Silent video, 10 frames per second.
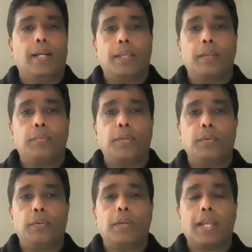If you
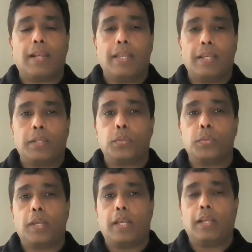look at like
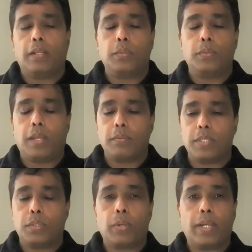
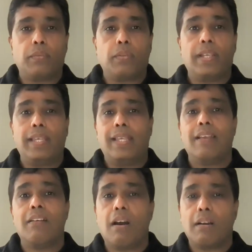2023
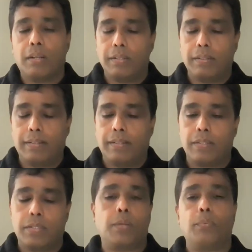Gartner
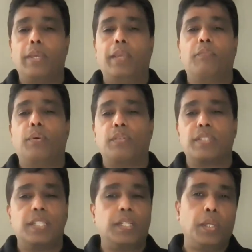survey for
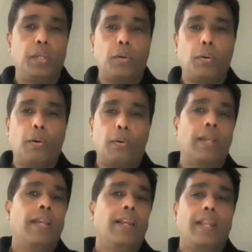CTO or
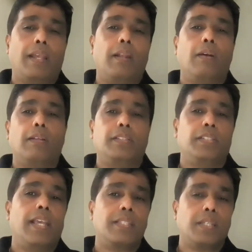
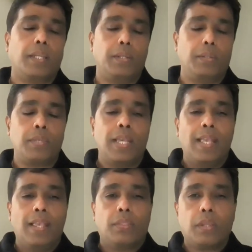technology executives,
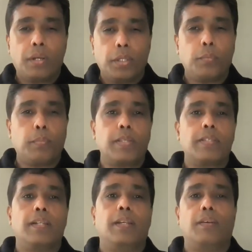
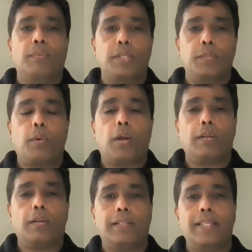32% of
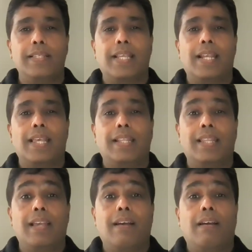responders, they said like
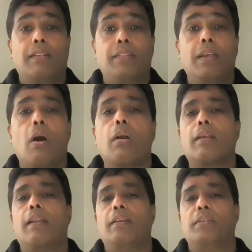their
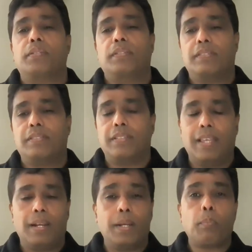organizations,
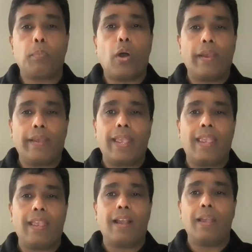they're deploying
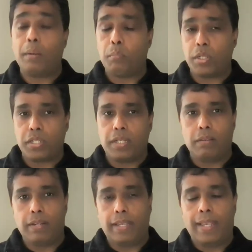AI and machine
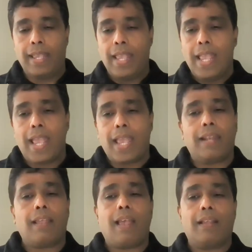learning.
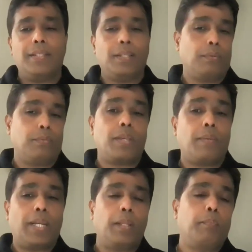And
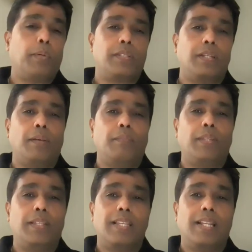17% of
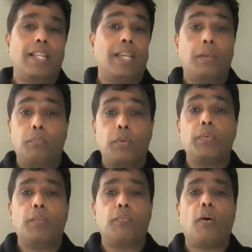they said like we
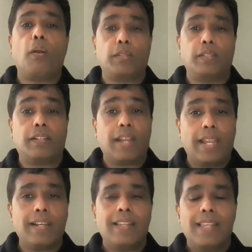will follow the
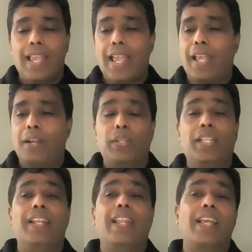trend, and
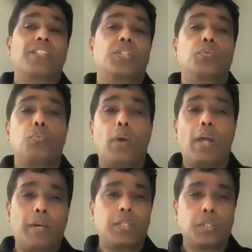within next 12
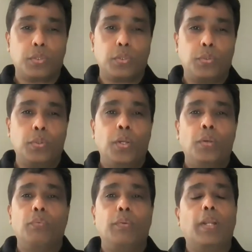months or so,
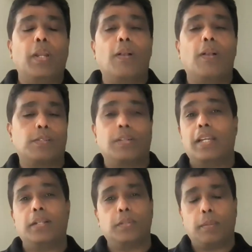we will also
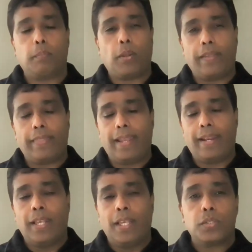try to deploy
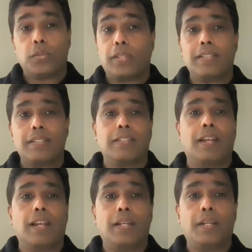that. So this is
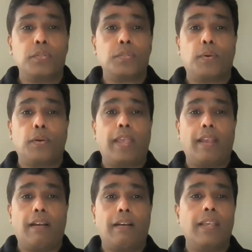great news for
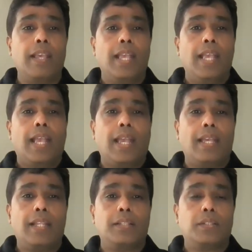AI.
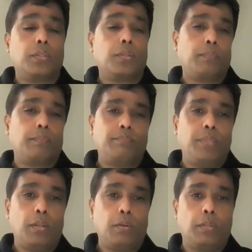And so,
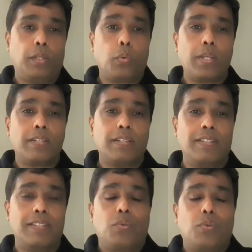the question
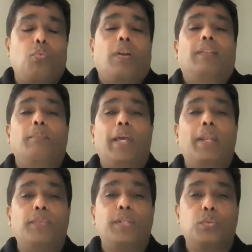is, what are the
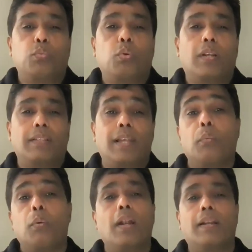benefits? What are the
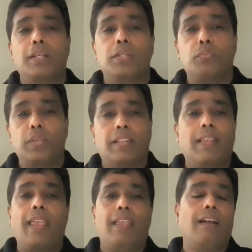advantage with
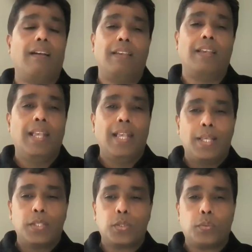AI?
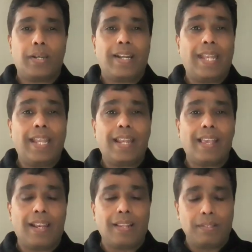So data
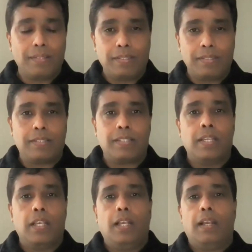analysis
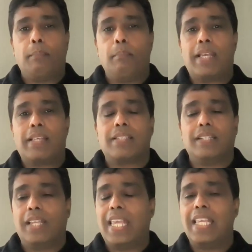makes
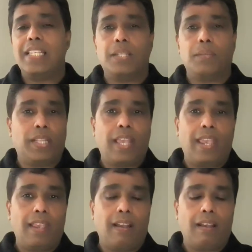it easy with
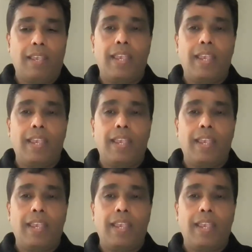AI.